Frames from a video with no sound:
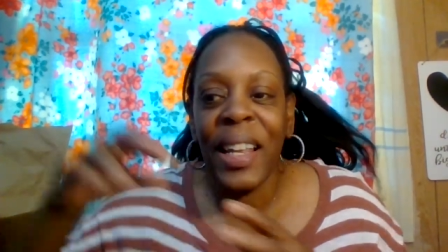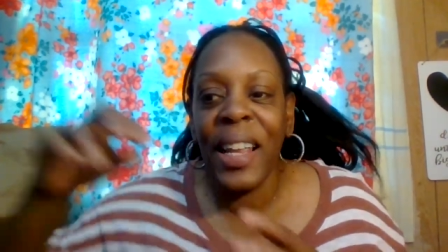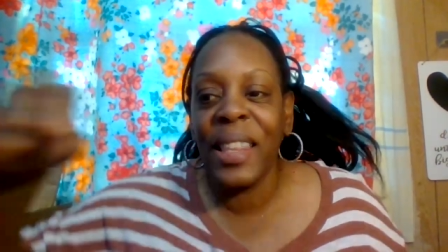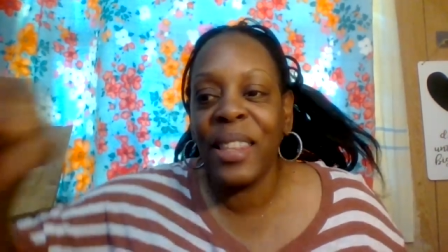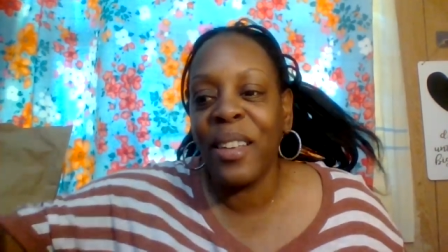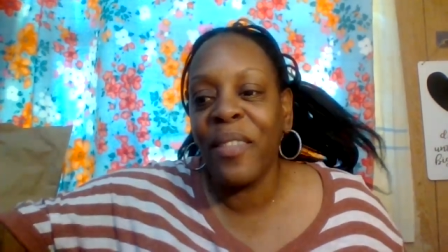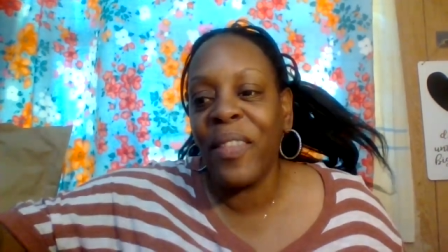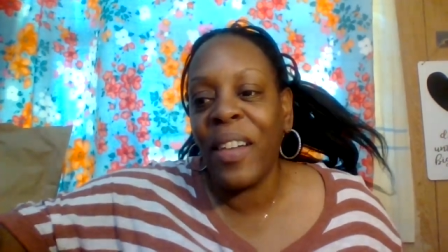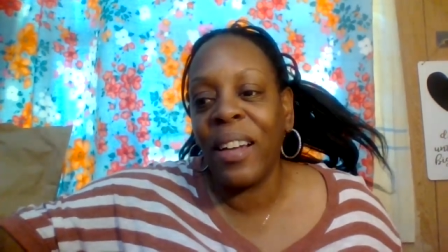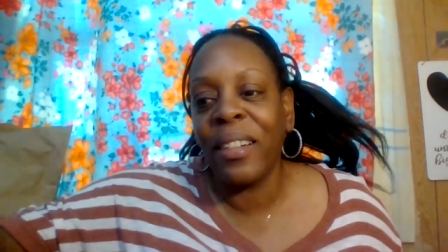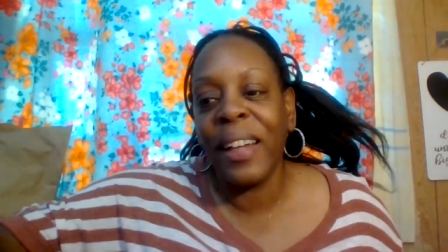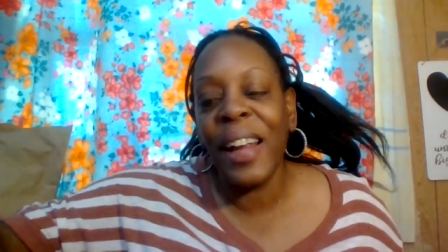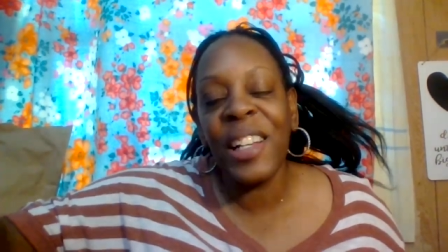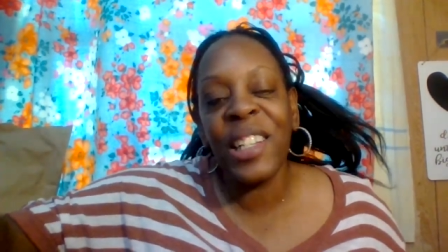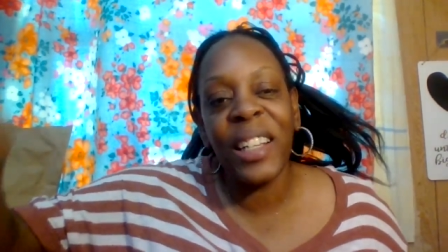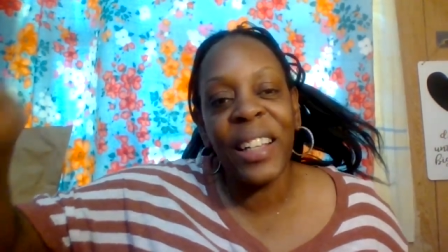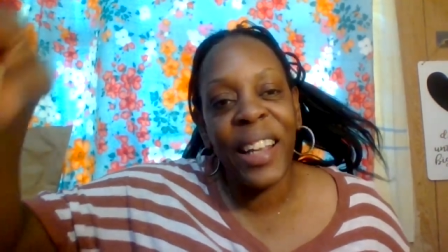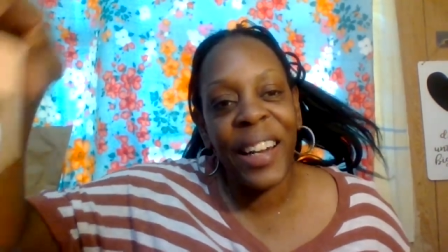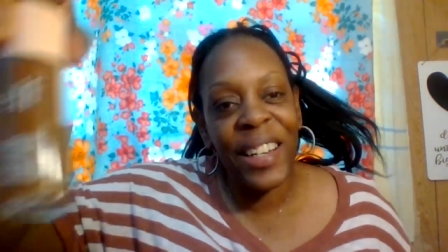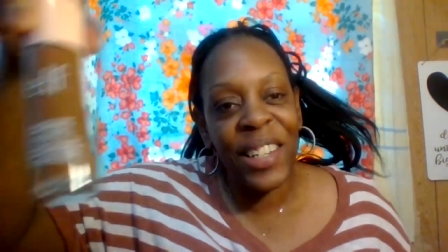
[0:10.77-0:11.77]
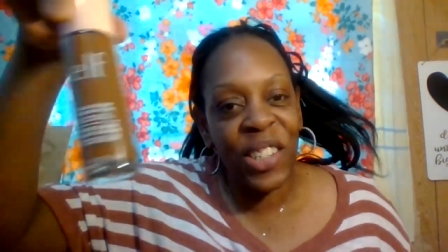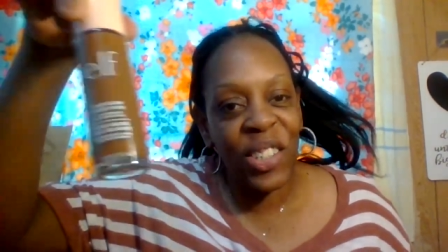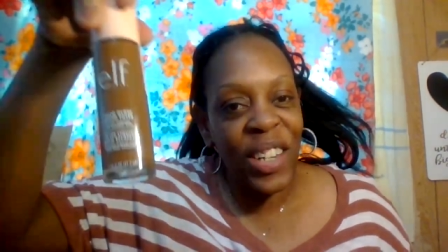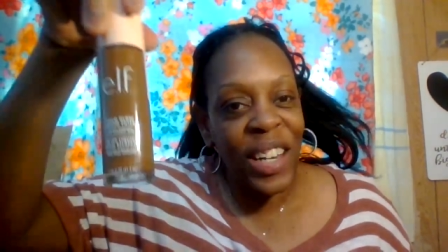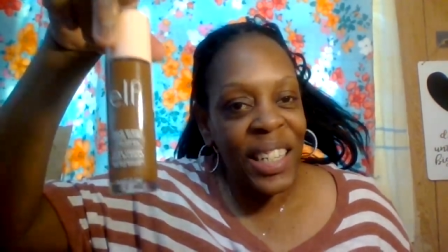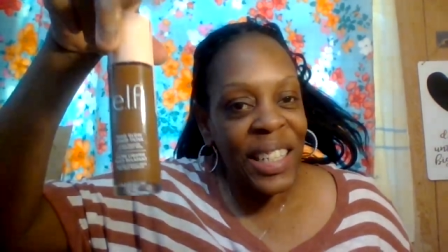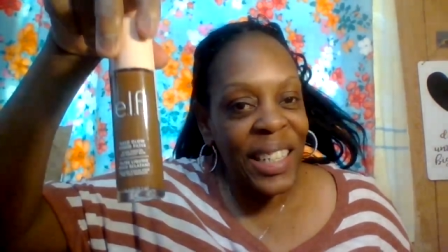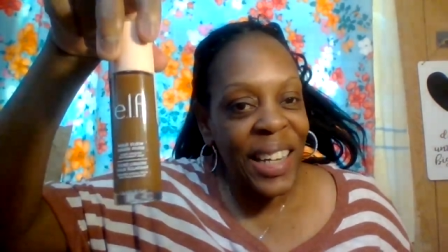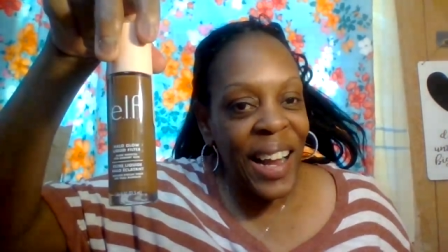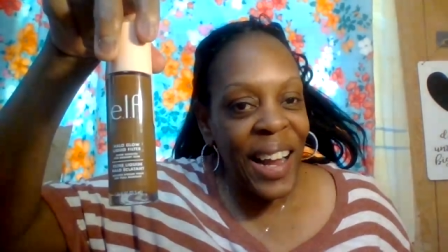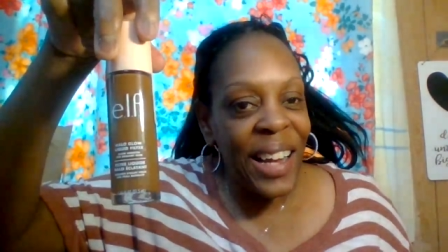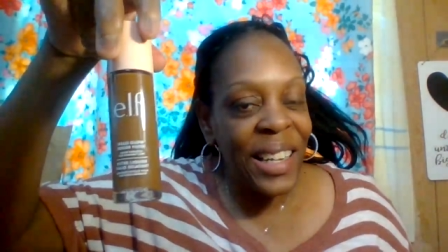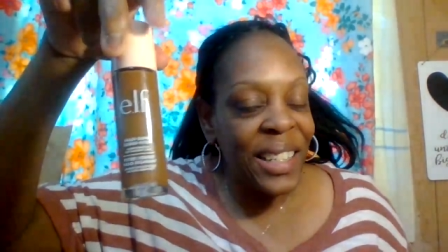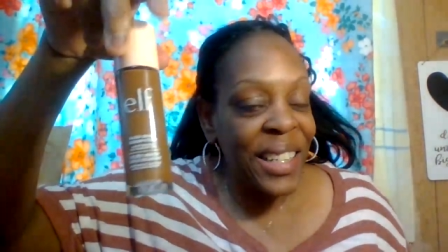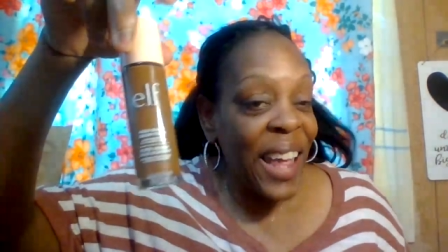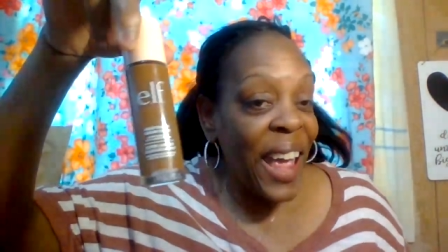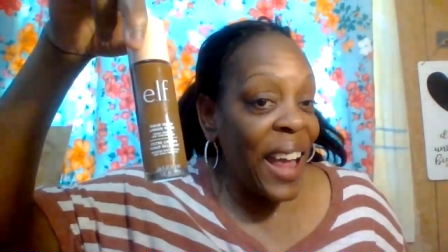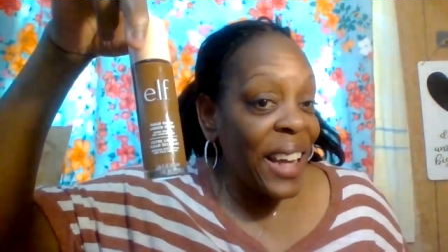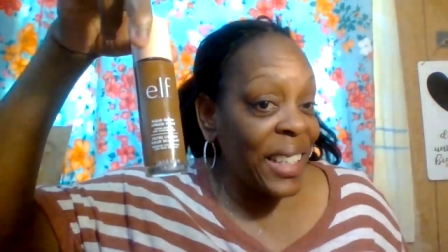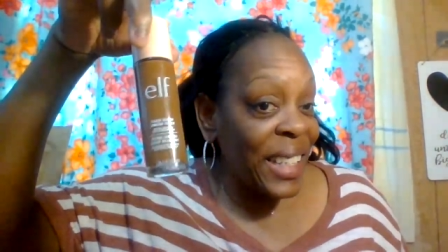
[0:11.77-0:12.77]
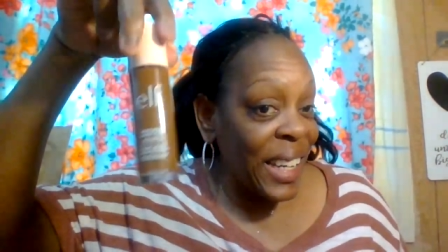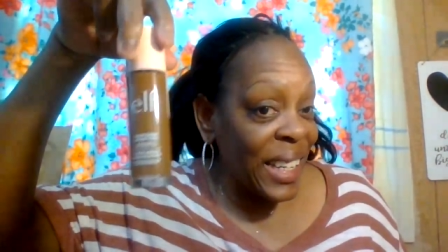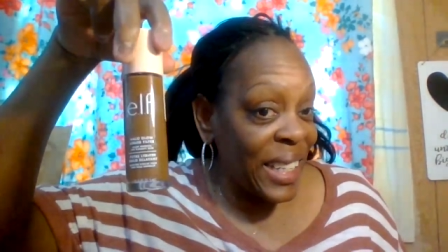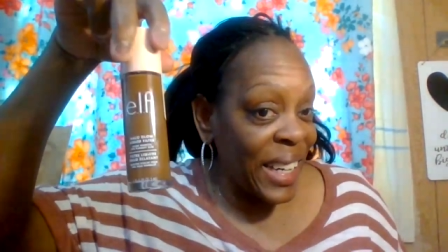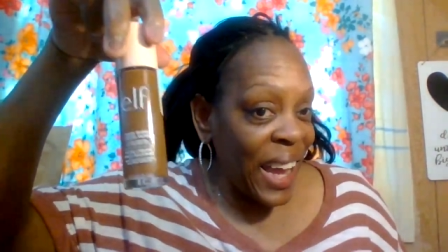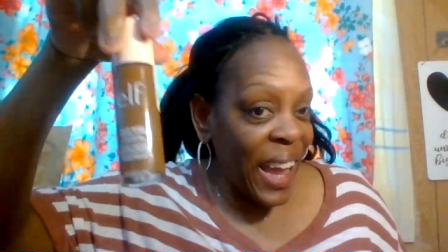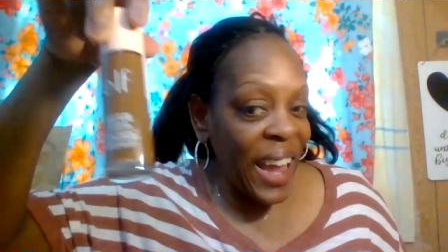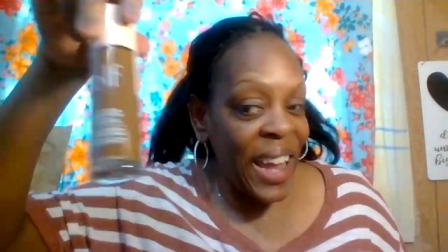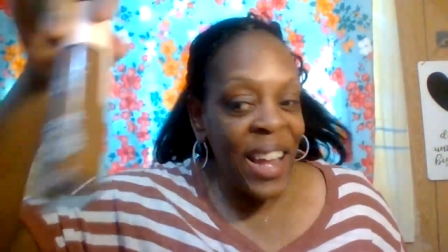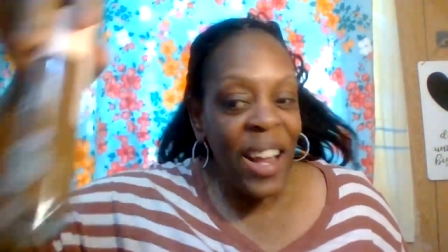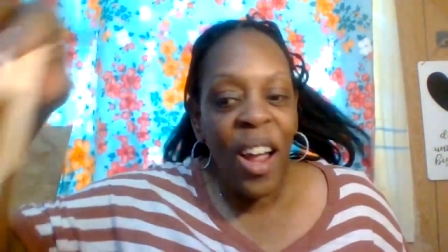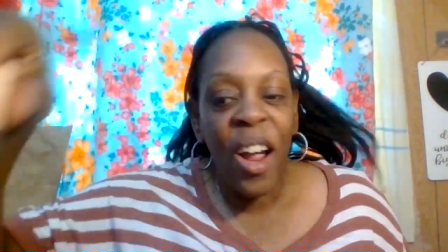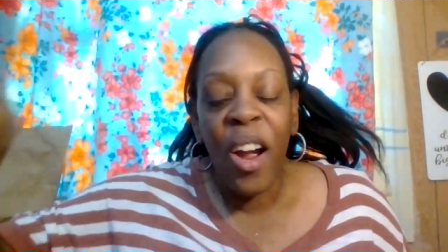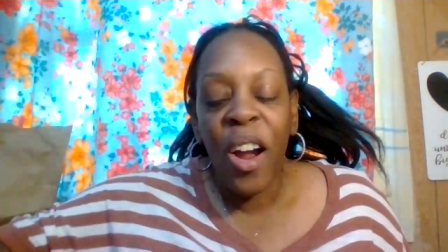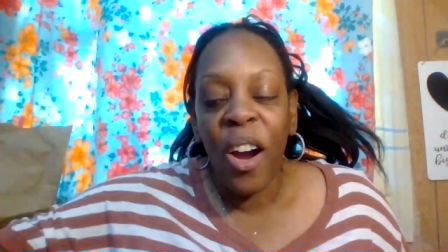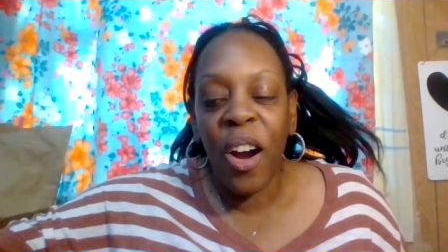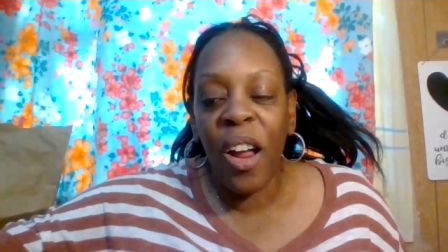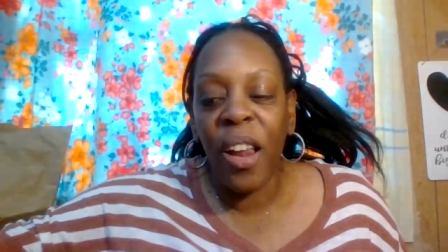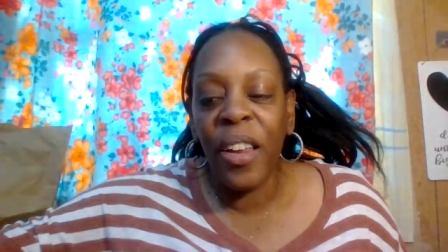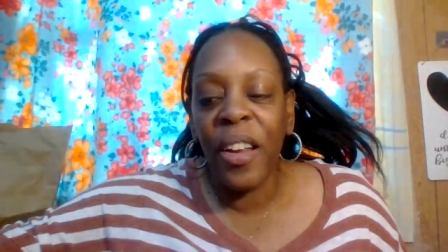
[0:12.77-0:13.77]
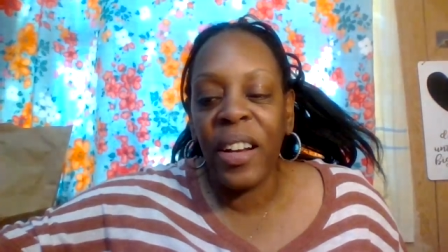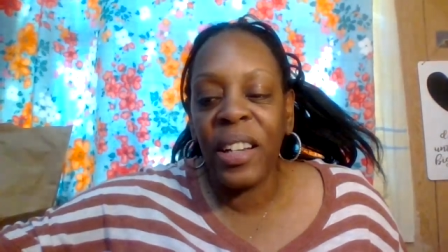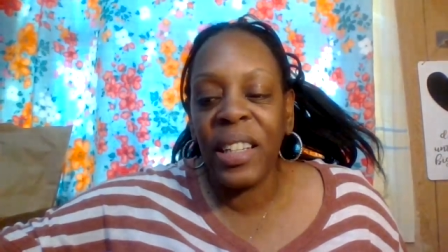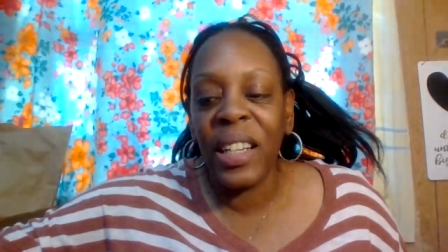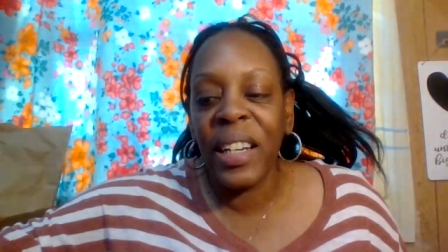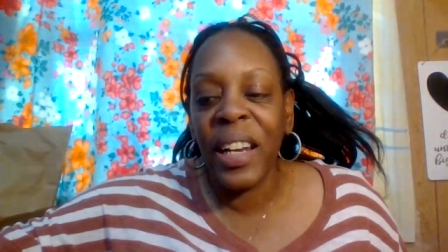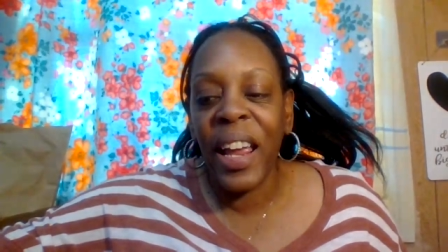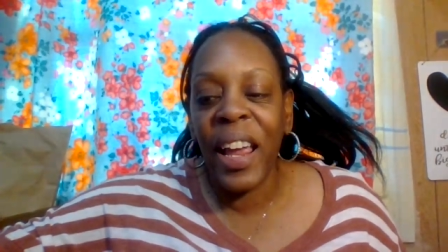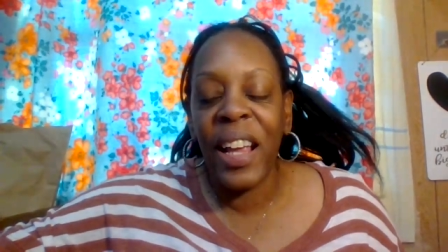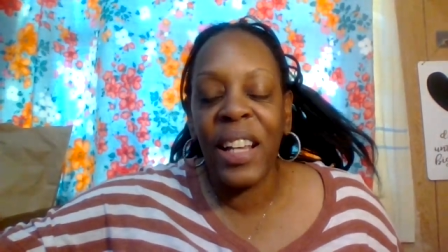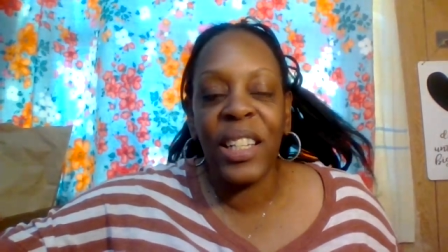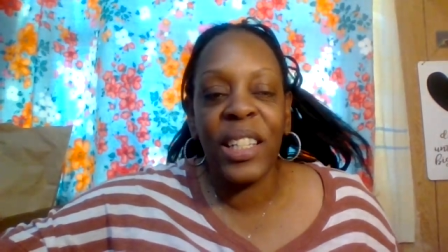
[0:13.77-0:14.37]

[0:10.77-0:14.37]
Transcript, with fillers: and the foundation that I just got today, earlier today.